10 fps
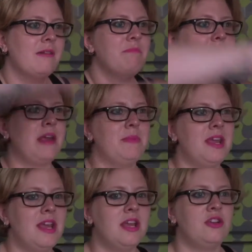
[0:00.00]
Maybe
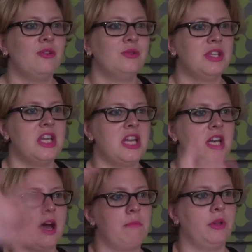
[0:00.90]
use it in
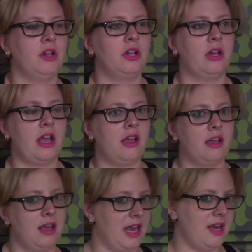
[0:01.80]
a couple
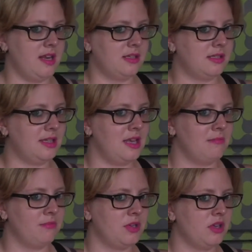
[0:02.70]
80s
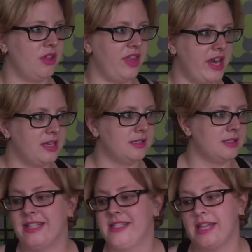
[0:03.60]
themed things.
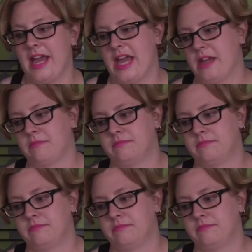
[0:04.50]
I'd say